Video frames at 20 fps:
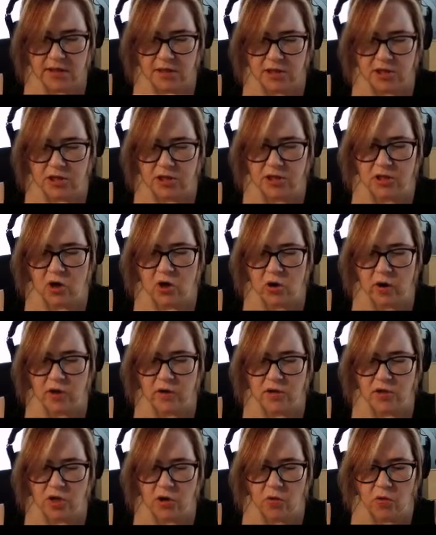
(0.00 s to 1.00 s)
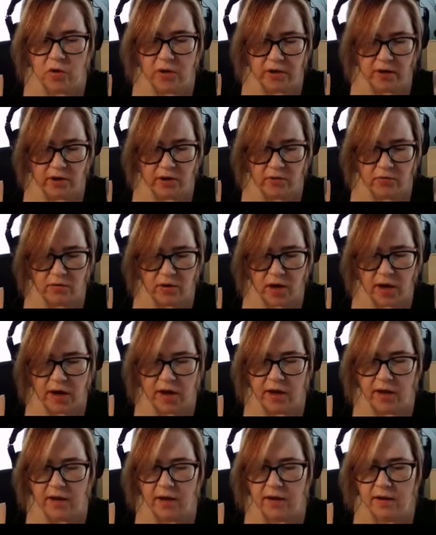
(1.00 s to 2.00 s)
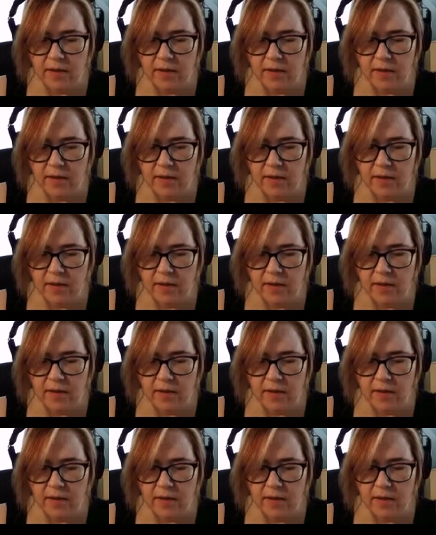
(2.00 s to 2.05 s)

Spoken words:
just gone totally awry.